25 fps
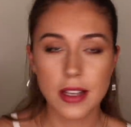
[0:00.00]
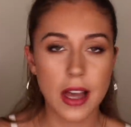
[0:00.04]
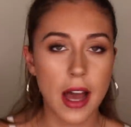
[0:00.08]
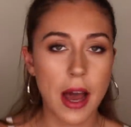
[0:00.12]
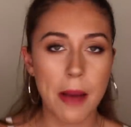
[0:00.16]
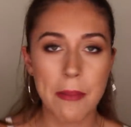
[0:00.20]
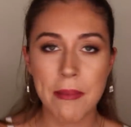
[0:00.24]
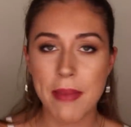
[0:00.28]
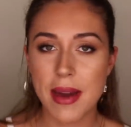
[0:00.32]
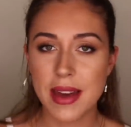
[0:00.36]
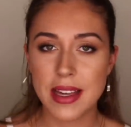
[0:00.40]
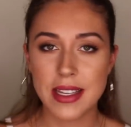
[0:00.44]

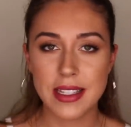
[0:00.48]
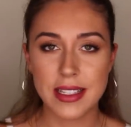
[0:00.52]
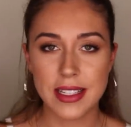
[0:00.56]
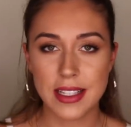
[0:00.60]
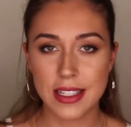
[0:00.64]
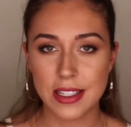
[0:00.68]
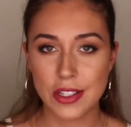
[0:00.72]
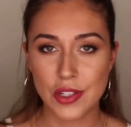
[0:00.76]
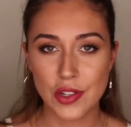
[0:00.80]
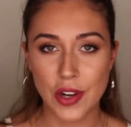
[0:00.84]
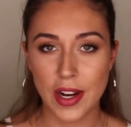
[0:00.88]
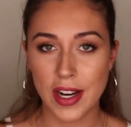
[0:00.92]

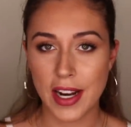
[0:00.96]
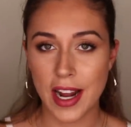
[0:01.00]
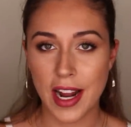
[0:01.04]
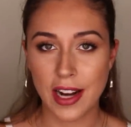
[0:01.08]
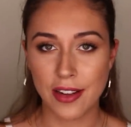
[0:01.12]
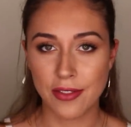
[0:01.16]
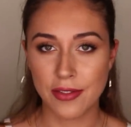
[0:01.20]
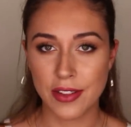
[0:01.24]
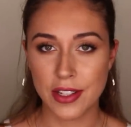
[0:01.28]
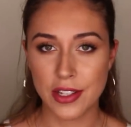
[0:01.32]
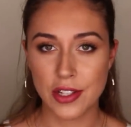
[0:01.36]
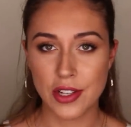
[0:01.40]
Amazing straight
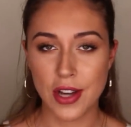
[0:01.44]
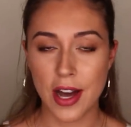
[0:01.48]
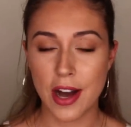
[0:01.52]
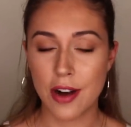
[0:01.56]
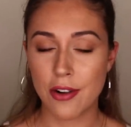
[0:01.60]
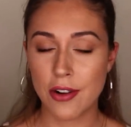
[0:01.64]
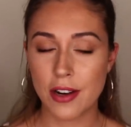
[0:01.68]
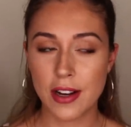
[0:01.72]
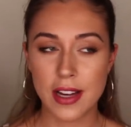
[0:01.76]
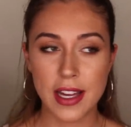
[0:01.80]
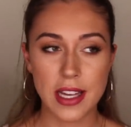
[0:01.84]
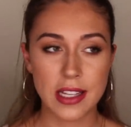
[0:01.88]
out of the
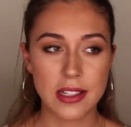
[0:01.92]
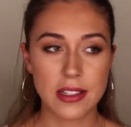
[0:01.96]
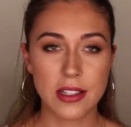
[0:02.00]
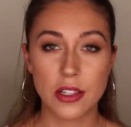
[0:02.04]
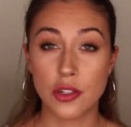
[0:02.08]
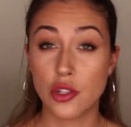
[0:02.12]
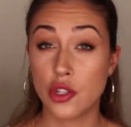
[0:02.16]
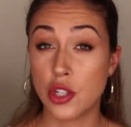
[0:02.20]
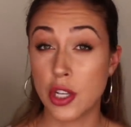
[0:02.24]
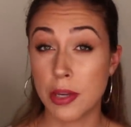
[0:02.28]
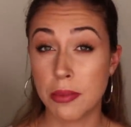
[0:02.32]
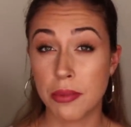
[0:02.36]
shower. It's a
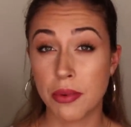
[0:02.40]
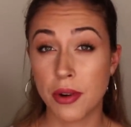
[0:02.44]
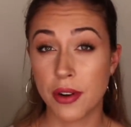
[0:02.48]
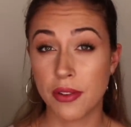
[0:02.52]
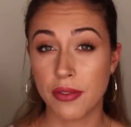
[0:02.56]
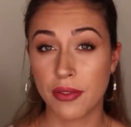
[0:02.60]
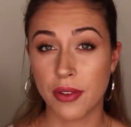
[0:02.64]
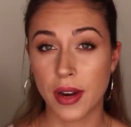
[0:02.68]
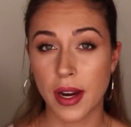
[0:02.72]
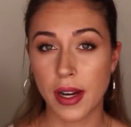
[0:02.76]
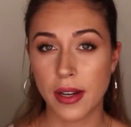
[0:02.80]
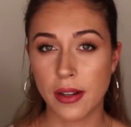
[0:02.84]
chypre
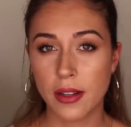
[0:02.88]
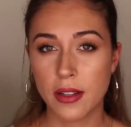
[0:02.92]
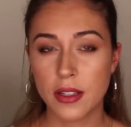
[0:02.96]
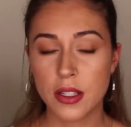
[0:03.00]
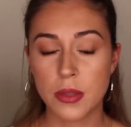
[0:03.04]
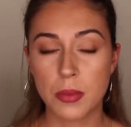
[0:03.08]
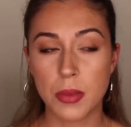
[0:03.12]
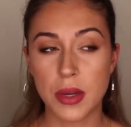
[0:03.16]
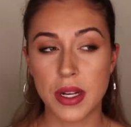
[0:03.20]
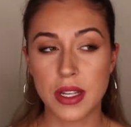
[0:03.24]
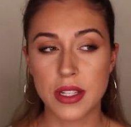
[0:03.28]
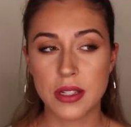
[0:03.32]
fragrance,
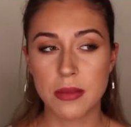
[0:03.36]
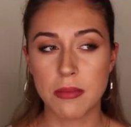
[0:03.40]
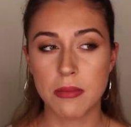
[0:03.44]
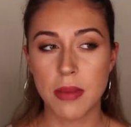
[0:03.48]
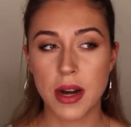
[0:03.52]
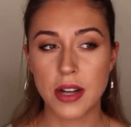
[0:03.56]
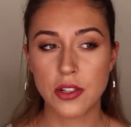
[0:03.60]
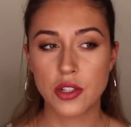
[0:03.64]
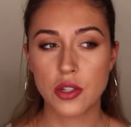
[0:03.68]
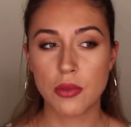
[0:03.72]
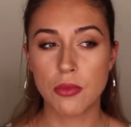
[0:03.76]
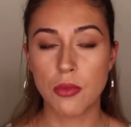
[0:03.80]
but it's
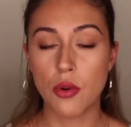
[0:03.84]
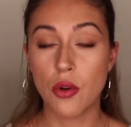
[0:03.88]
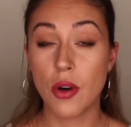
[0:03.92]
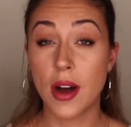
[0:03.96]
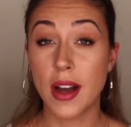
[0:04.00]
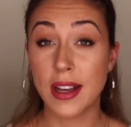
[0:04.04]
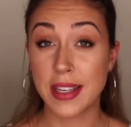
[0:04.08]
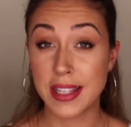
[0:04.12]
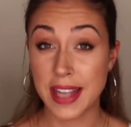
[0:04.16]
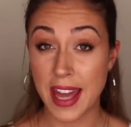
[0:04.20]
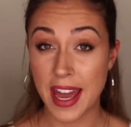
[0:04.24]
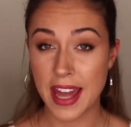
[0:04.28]
much more,
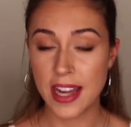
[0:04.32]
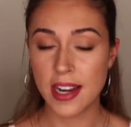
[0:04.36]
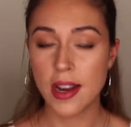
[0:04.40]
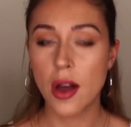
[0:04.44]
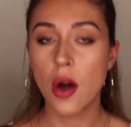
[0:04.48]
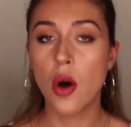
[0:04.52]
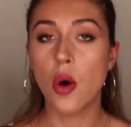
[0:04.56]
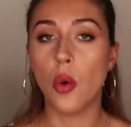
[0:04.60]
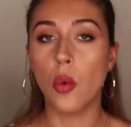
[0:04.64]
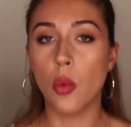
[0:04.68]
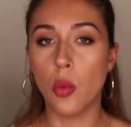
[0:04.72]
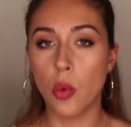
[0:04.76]
again,
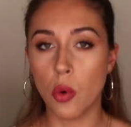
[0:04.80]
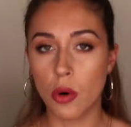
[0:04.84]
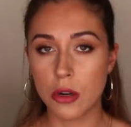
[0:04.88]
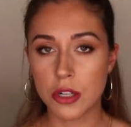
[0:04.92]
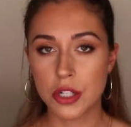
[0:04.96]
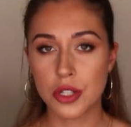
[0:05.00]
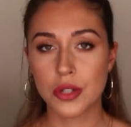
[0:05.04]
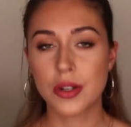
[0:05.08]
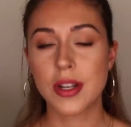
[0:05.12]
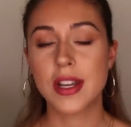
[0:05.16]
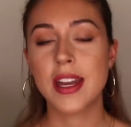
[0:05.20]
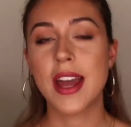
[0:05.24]

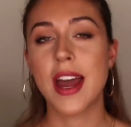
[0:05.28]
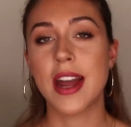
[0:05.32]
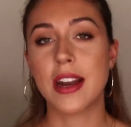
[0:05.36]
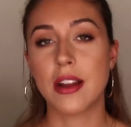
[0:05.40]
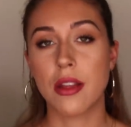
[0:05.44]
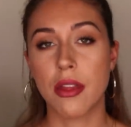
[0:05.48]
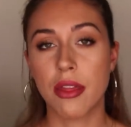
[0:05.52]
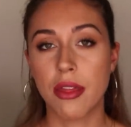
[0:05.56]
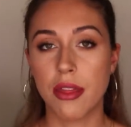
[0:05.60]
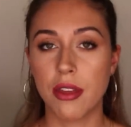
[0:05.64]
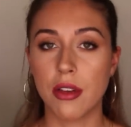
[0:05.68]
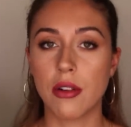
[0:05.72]
watery and
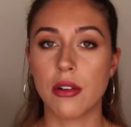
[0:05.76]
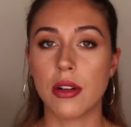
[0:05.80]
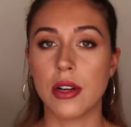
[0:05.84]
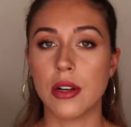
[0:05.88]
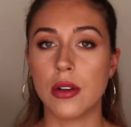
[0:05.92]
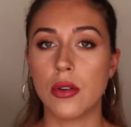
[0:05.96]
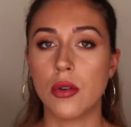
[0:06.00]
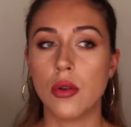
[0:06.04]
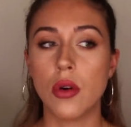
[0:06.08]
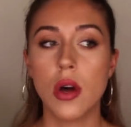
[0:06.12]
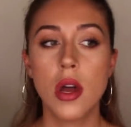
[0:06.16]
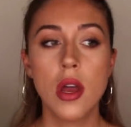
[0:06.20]

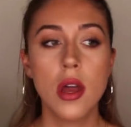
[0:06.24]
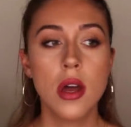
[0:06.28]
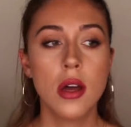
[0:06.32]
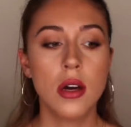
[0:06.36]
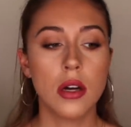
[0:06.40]
ethereal.